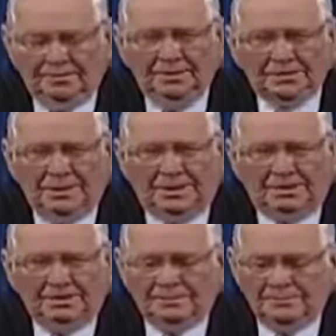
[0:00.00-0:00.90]
Verse
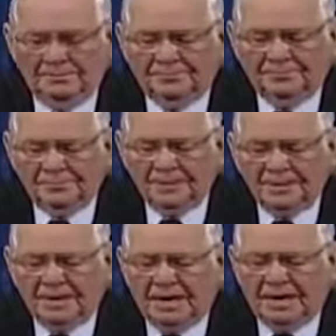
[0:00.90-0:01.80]
8
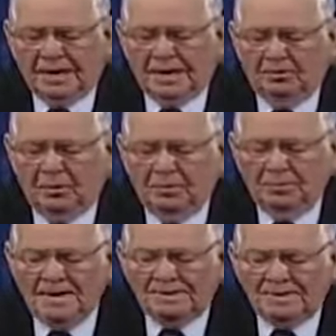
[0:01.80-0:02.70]
I will
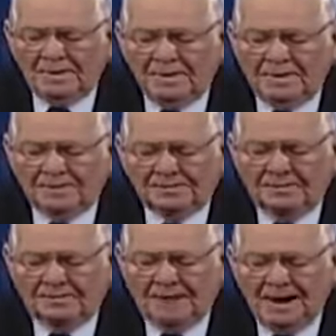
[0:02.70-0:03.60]
meet them as
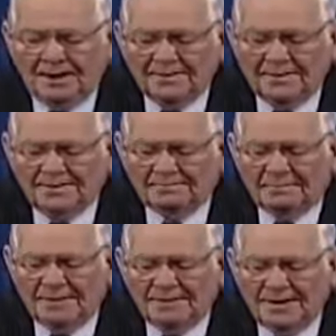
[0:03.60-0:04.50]
a bear that is
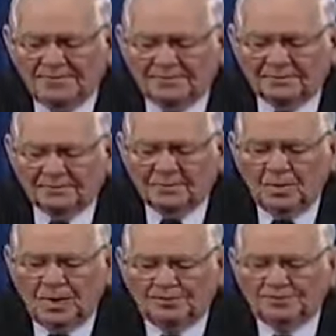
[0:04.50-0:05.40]
bereaved of her
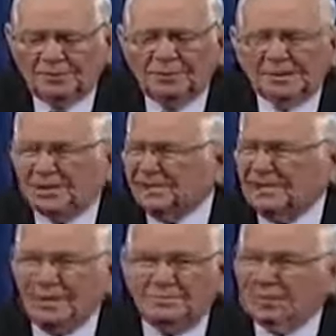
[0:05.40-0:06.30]
whips. It
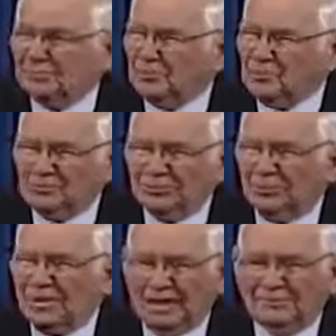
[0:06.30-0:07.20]
doesn't get much worse
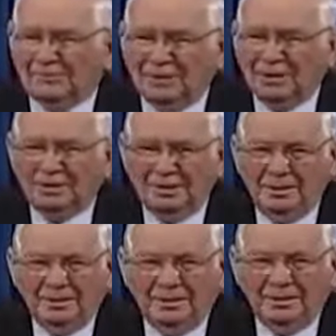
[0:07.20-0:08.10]
than that, friend.
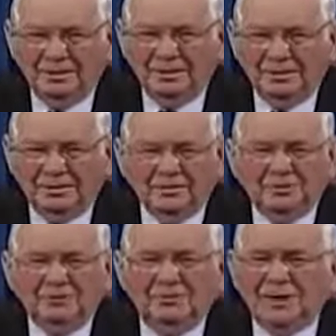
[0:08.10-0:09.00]

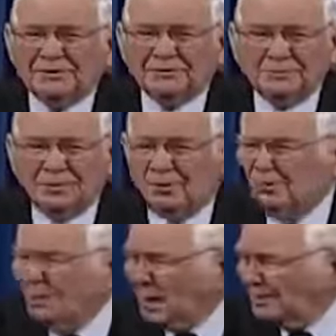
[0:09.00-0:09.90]
Don't you mess with an
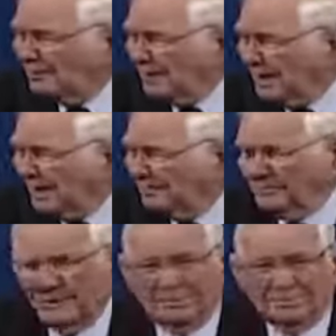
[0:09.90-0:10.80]
old mama bear
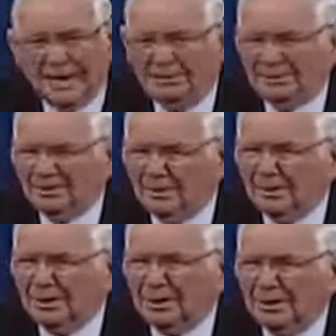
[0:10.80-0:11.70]
if something's happened to
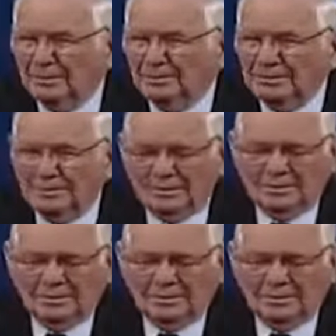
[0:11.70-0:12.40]
her cubs.